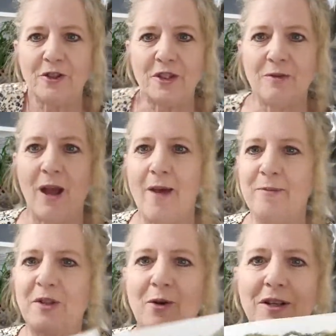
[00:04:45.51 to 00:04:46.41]

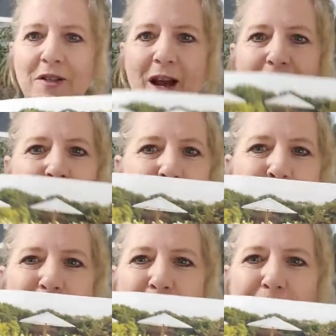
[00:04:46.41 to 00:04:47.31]

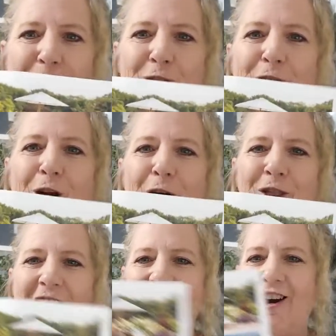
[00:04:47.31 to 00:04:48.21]
summer. Look at all
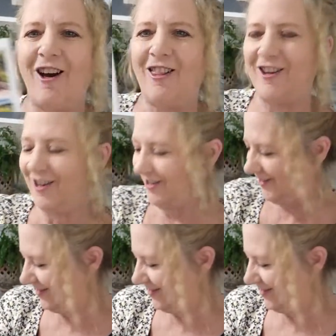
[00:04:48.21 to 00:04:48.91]
that color.